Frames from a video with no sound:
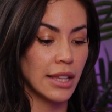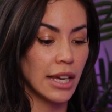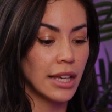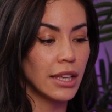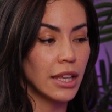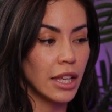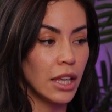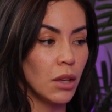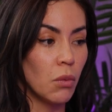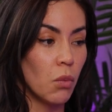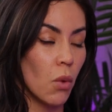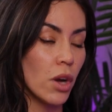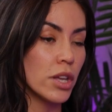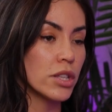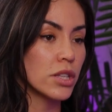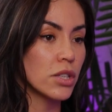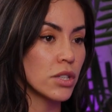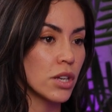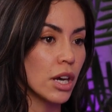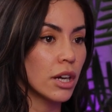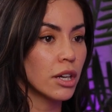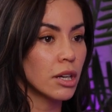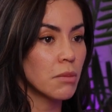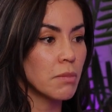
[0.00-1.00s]
that he wants to
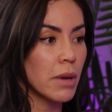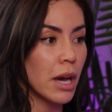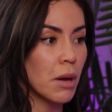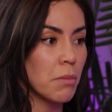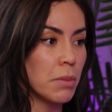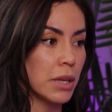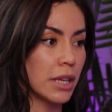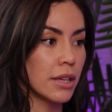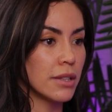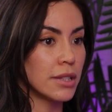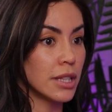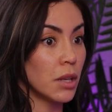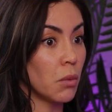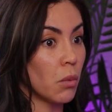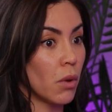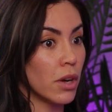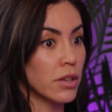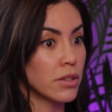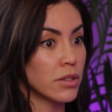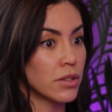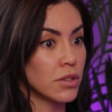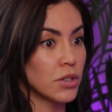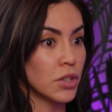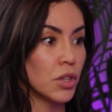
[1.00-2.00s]
talk about because he
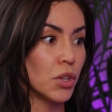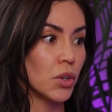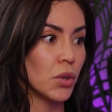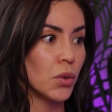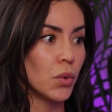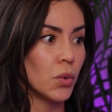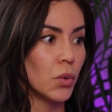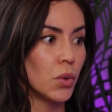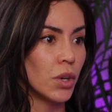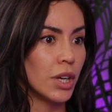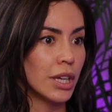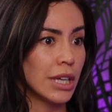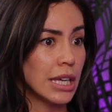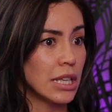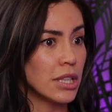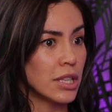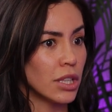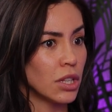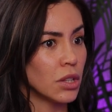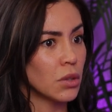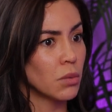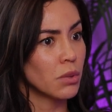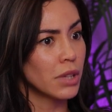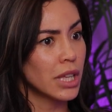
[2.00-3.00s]
wants to
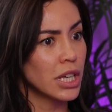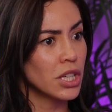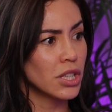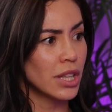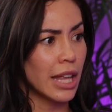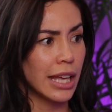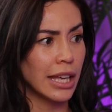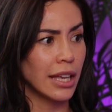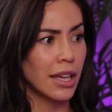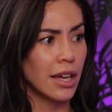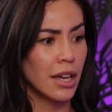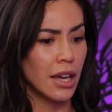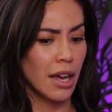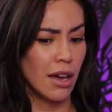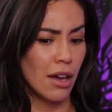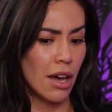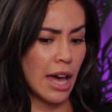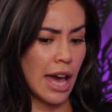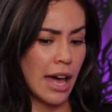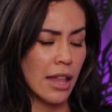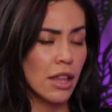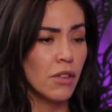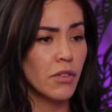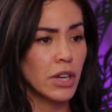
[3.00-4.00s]
continue the relation, like
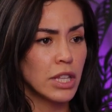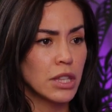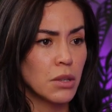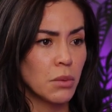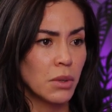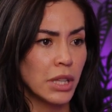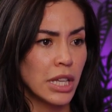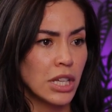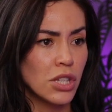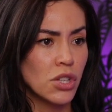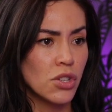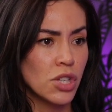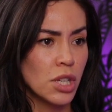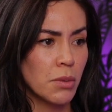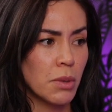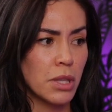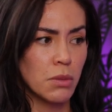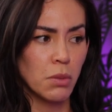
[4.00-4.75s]
elevate the relationship?